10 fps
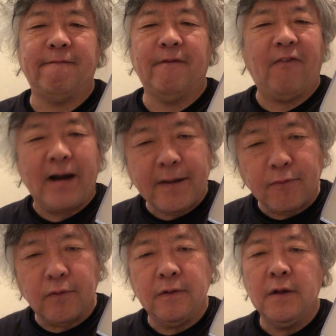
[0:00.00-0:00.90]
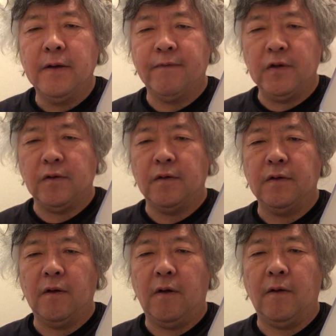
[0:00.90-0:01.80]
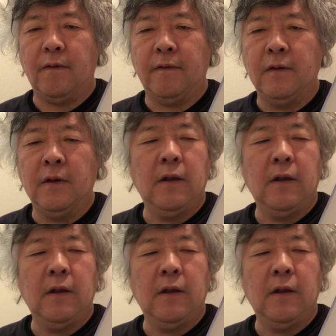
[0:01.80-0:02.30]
valuable view on